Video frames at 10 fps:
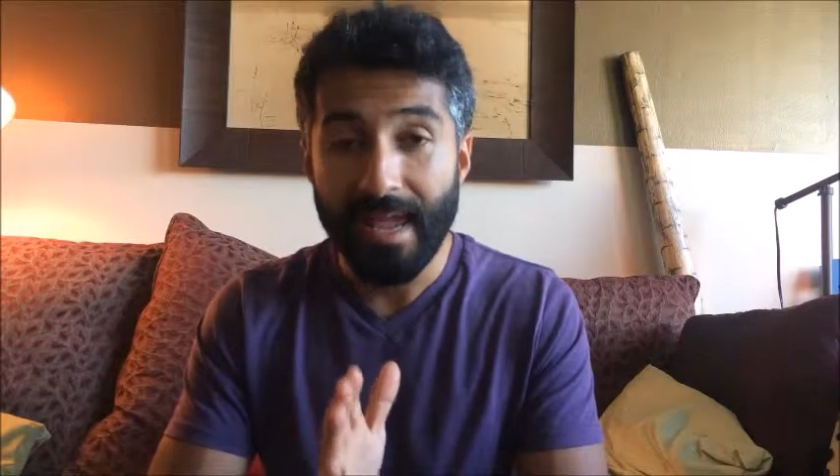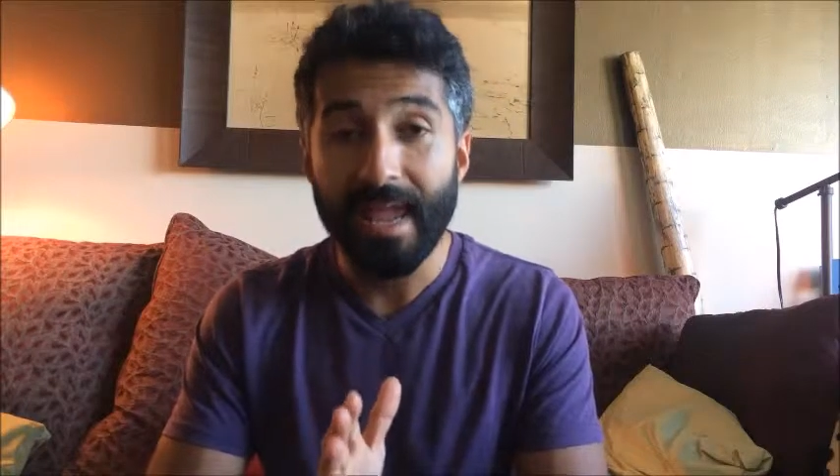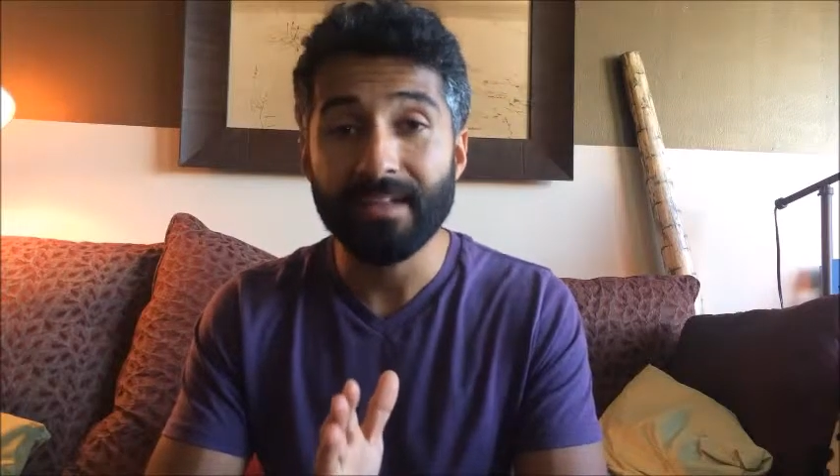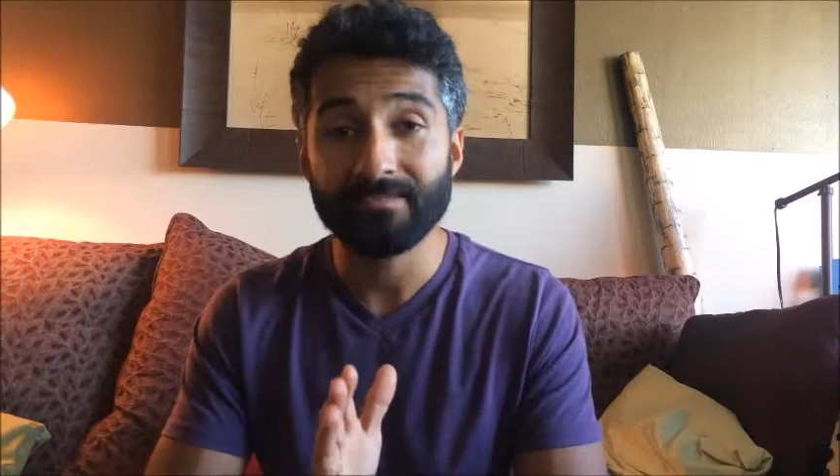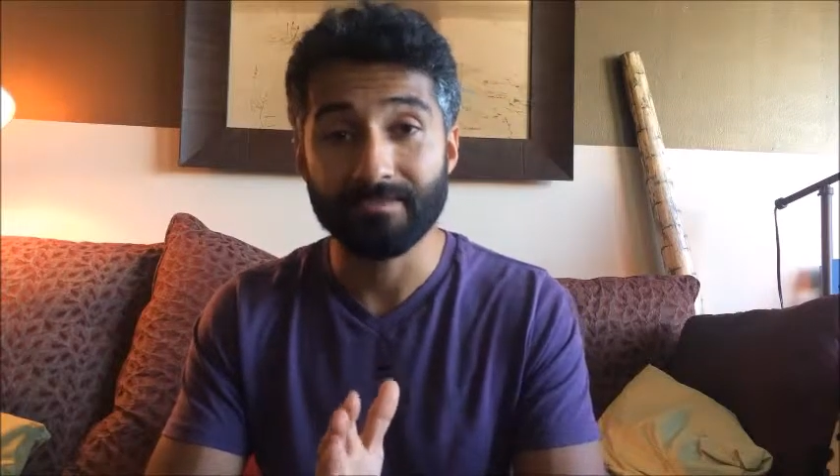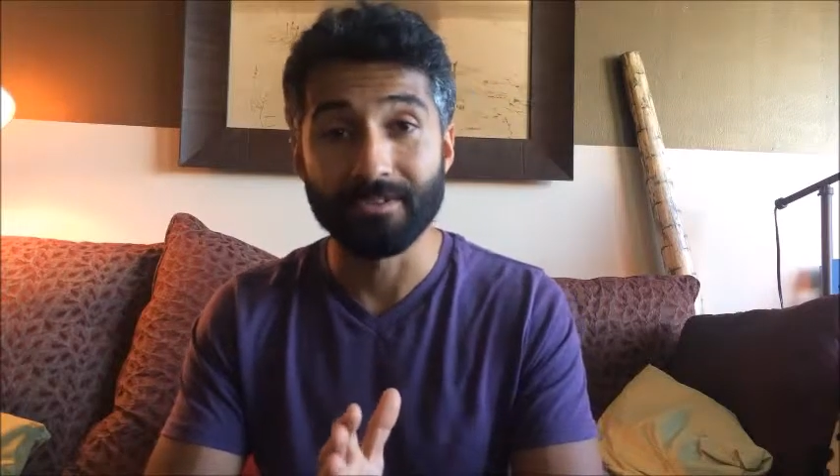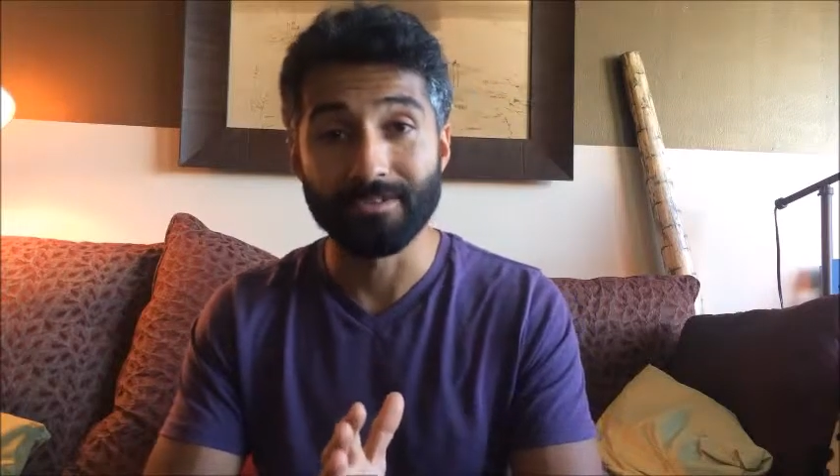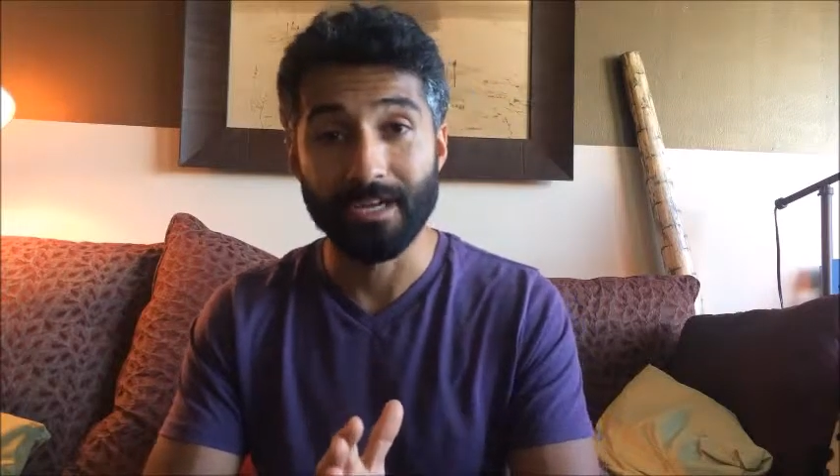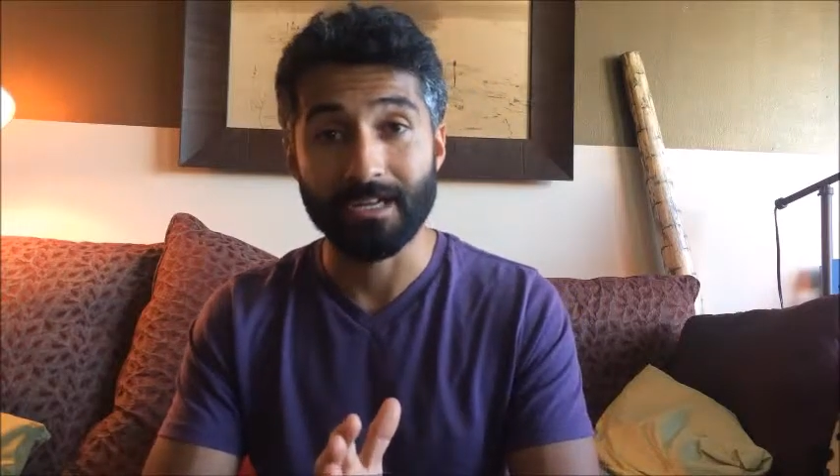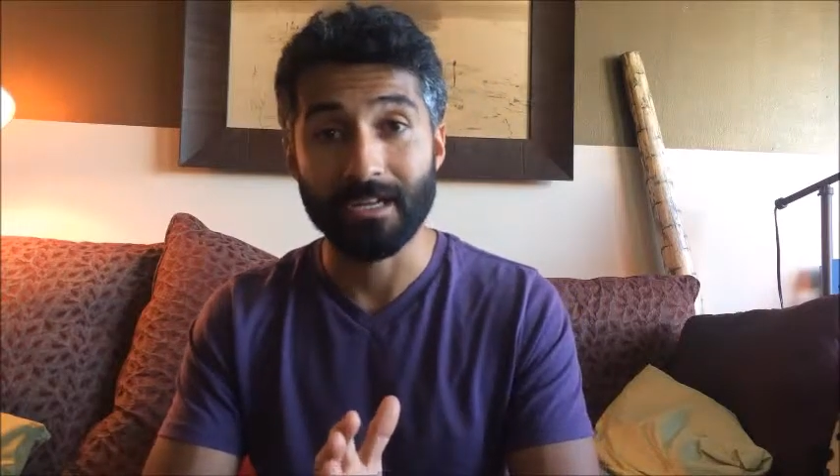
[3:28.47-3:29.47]
can feel
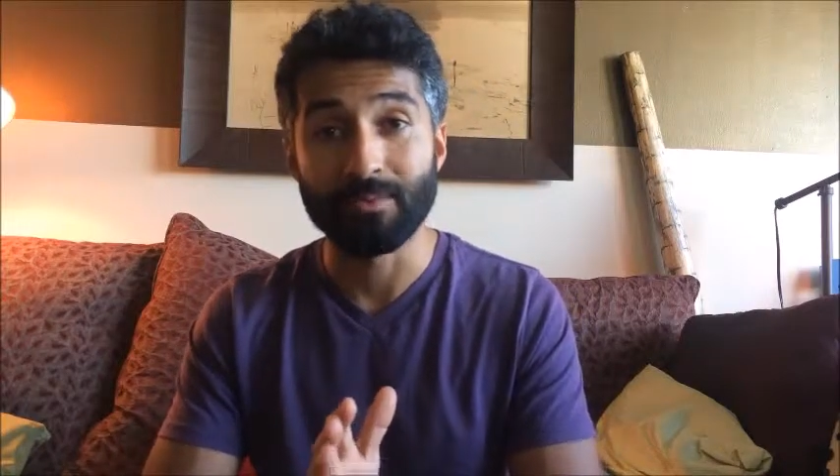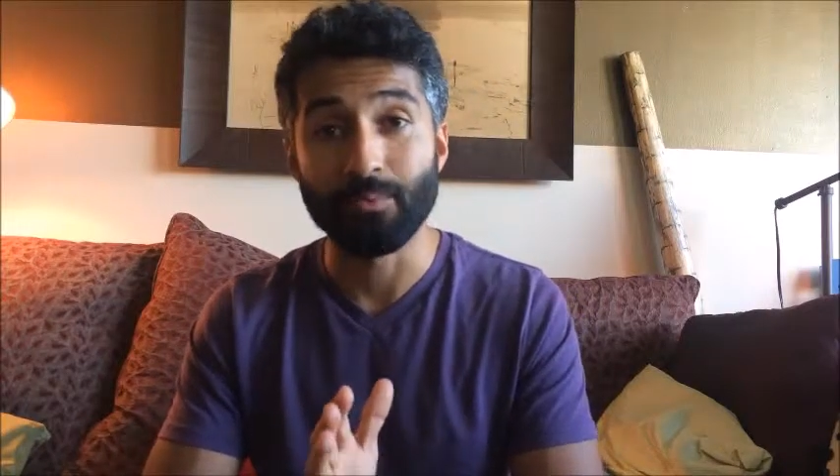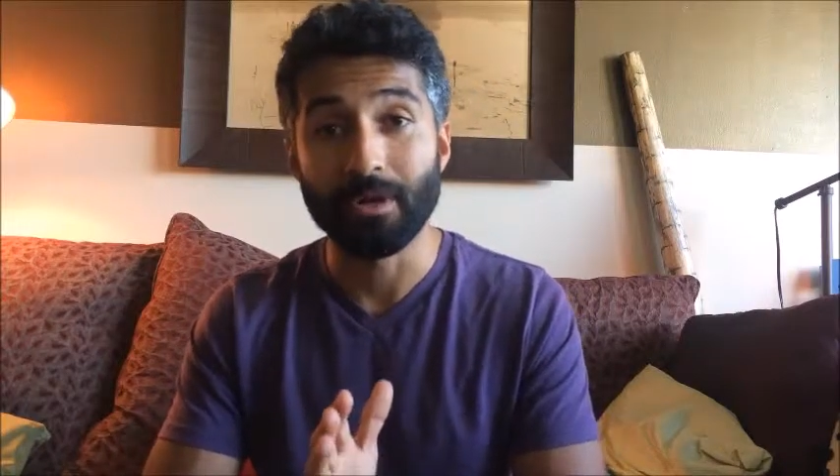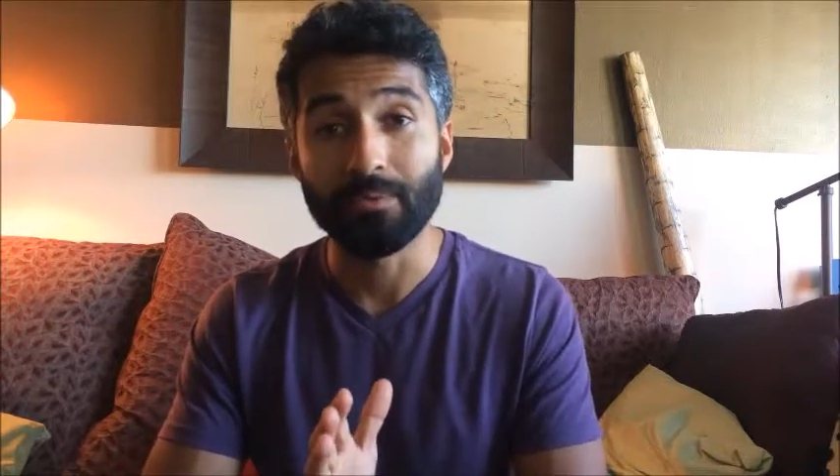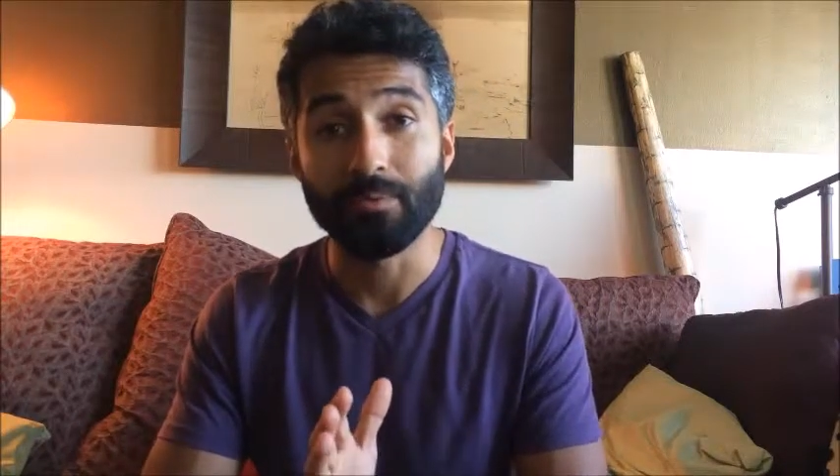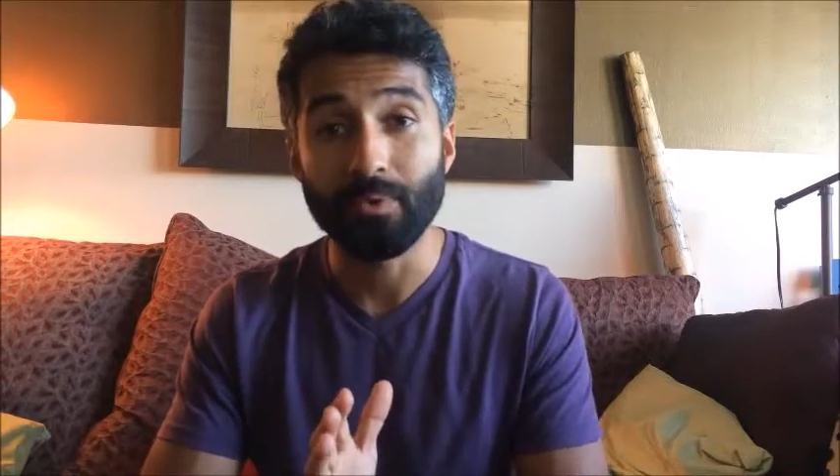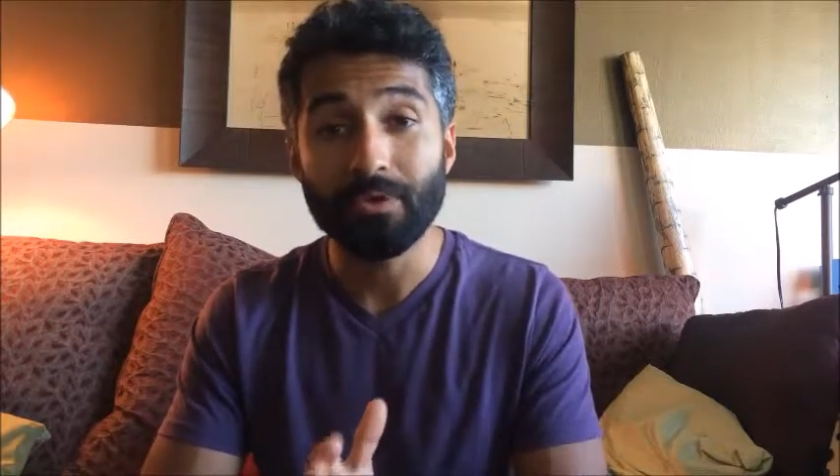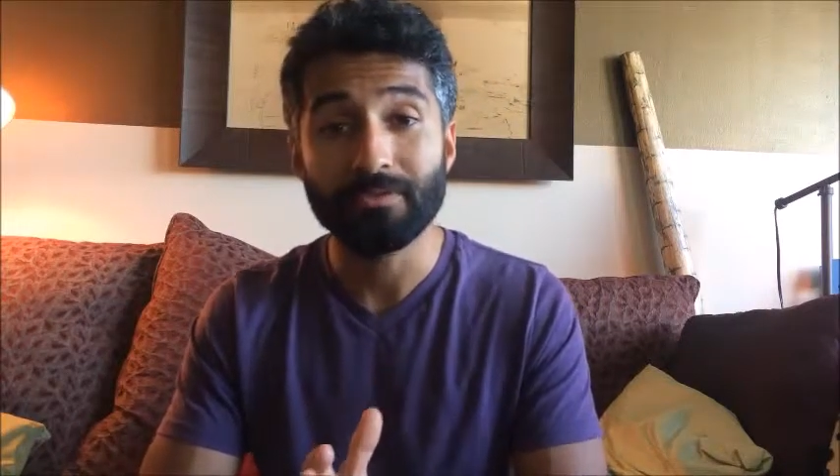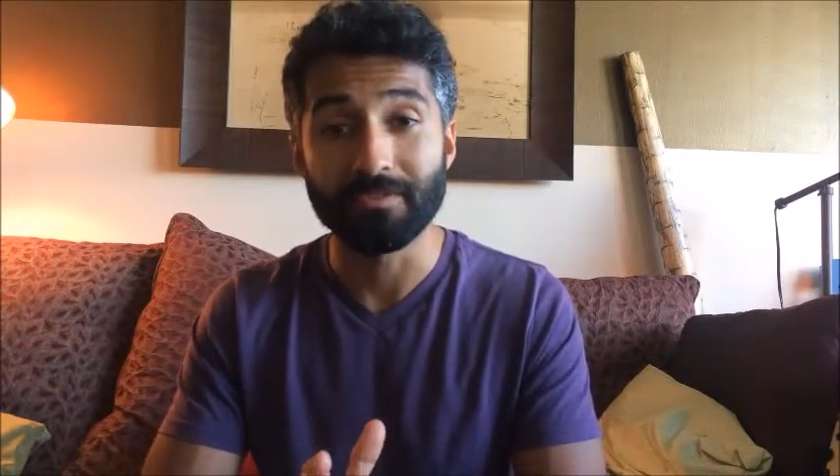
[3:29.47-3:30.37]
like and what it will